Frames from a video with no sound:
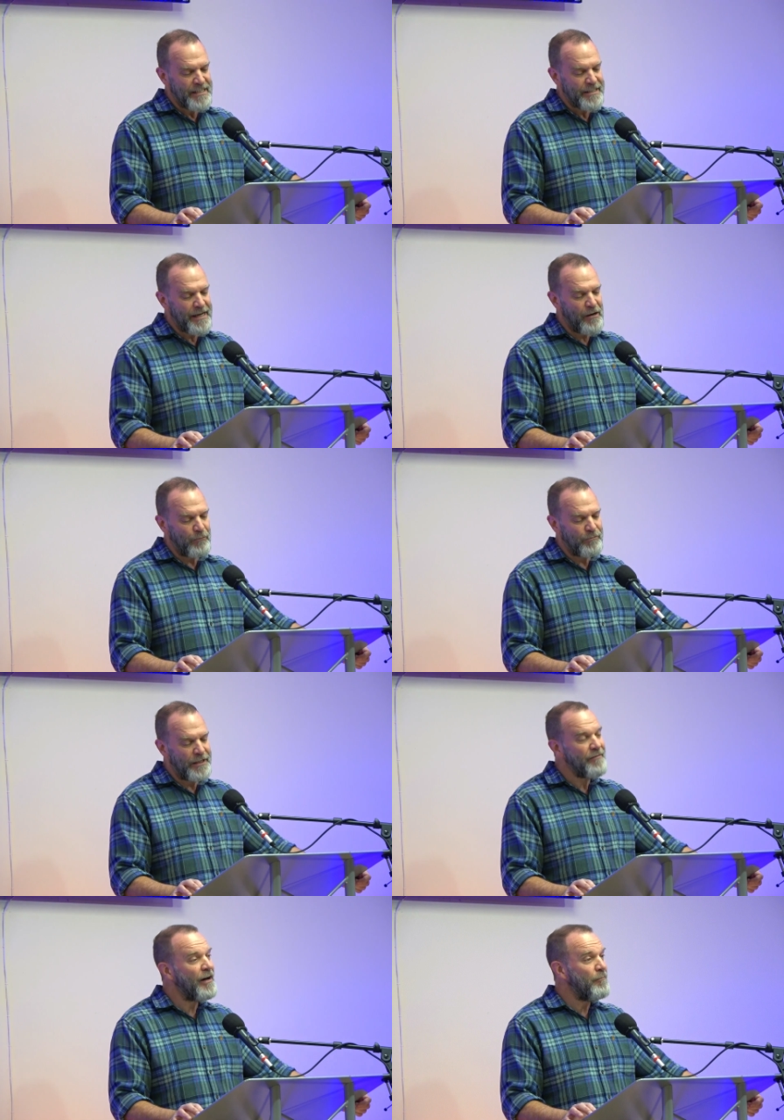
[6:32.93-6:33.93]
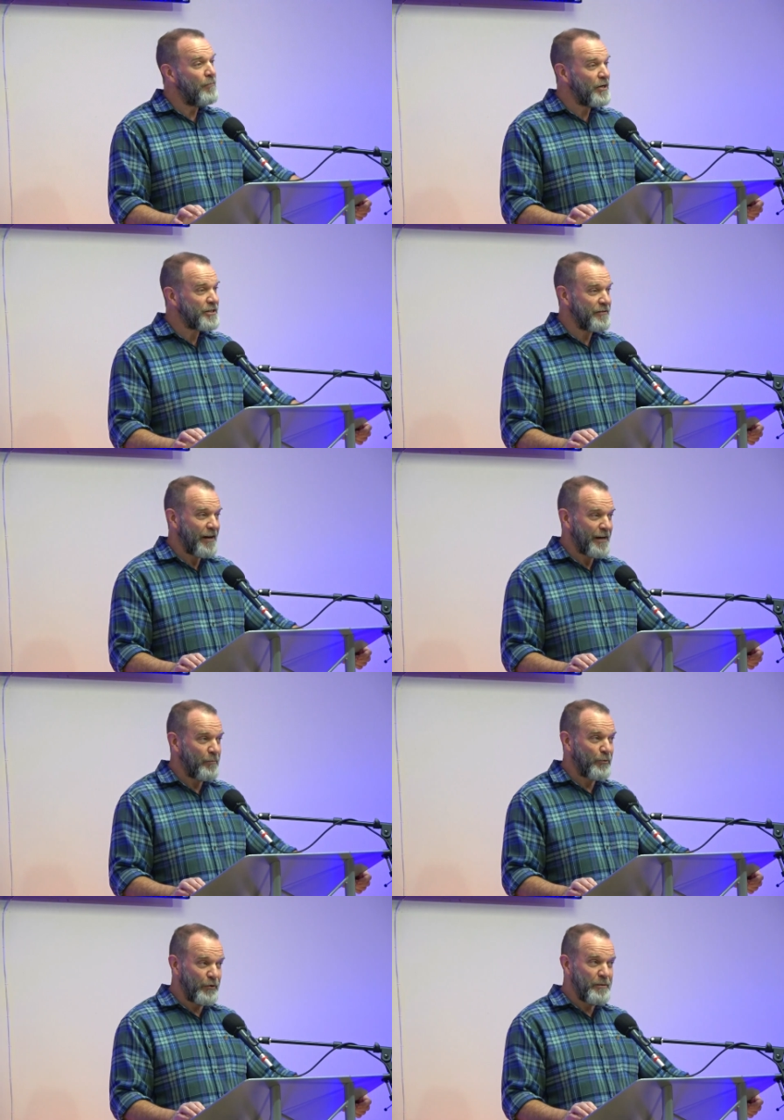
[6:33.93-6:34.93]
Now, Levi must have had
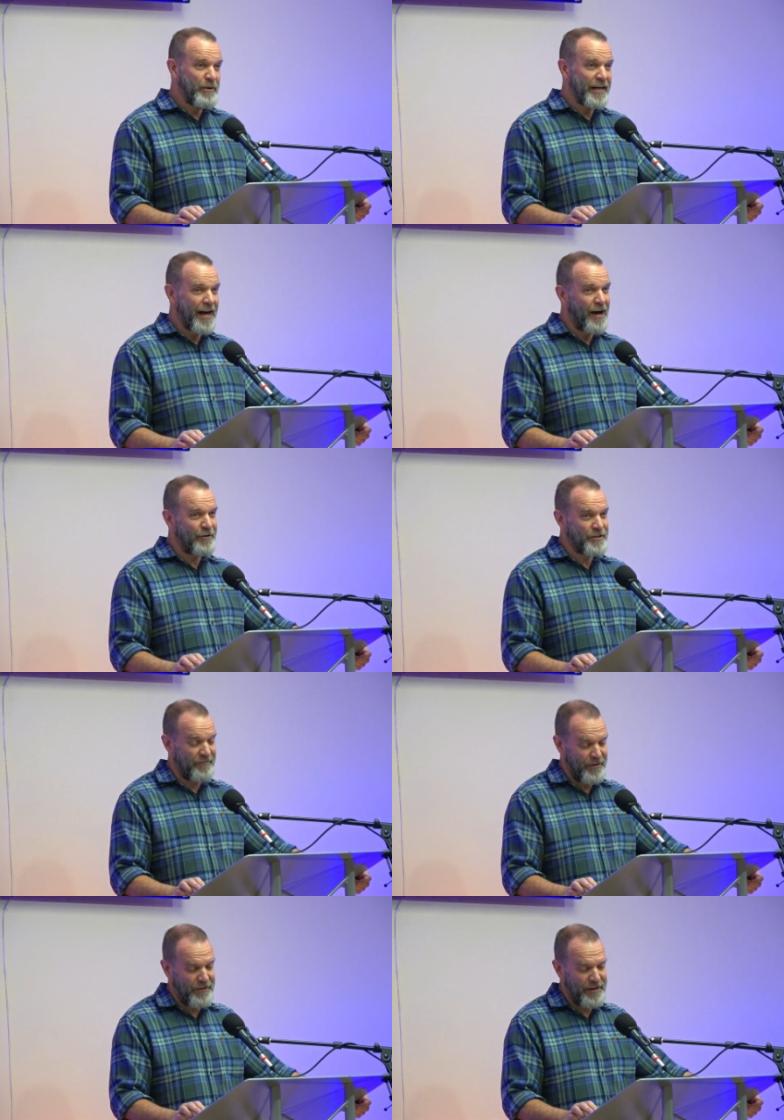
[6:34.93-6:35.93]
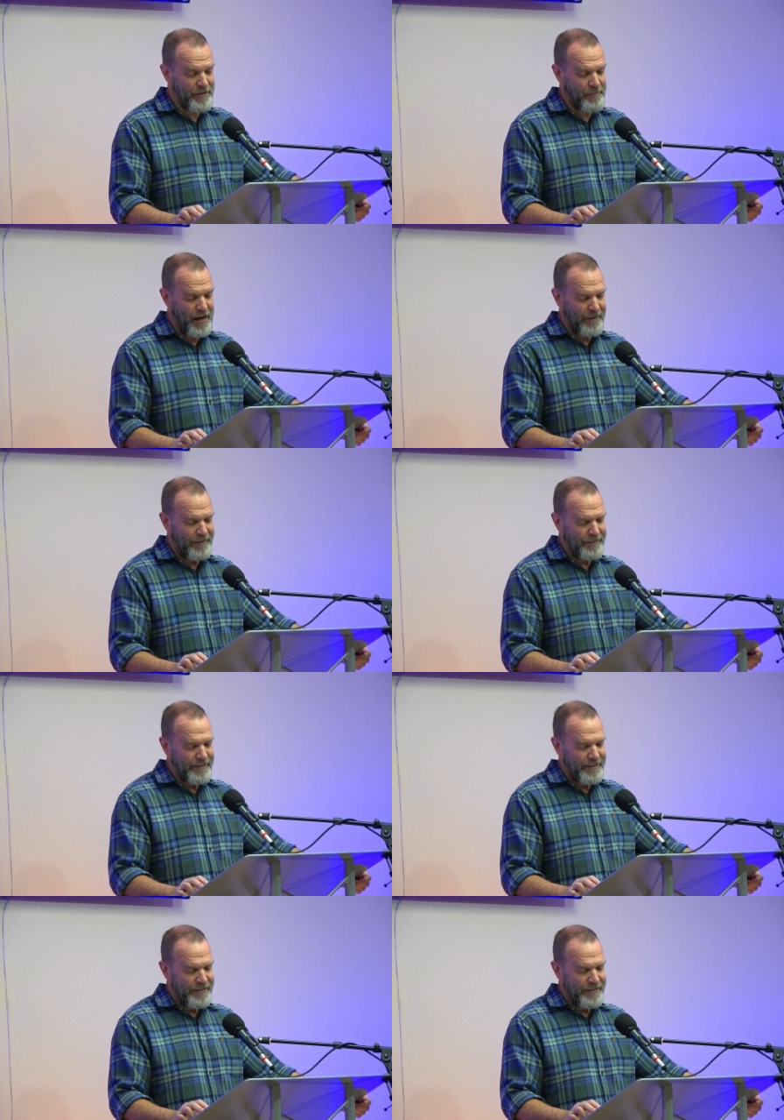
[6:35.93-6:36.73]
a pretty big house if you think about it,